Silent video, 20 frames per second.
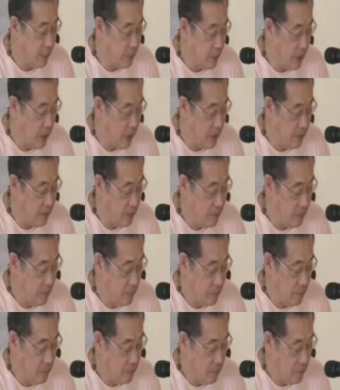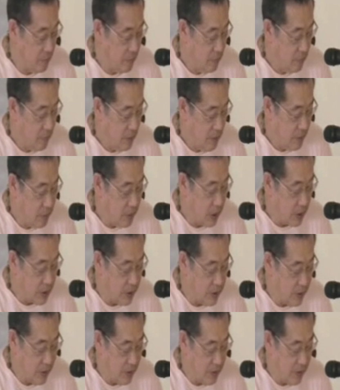that
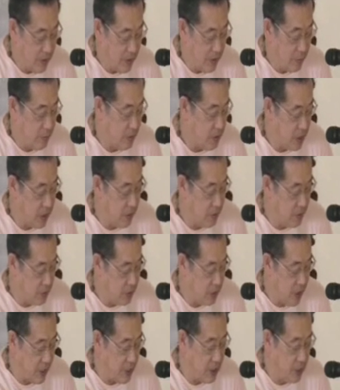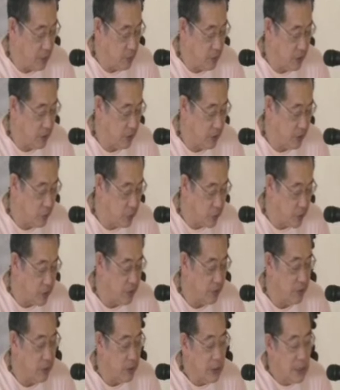rasa at all, and we'll keep trying in the material
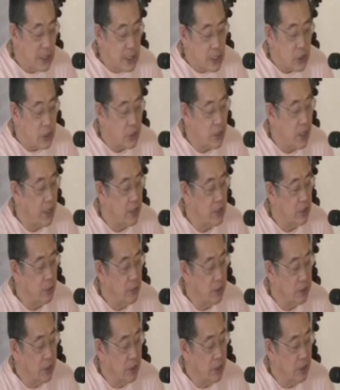world. So that is what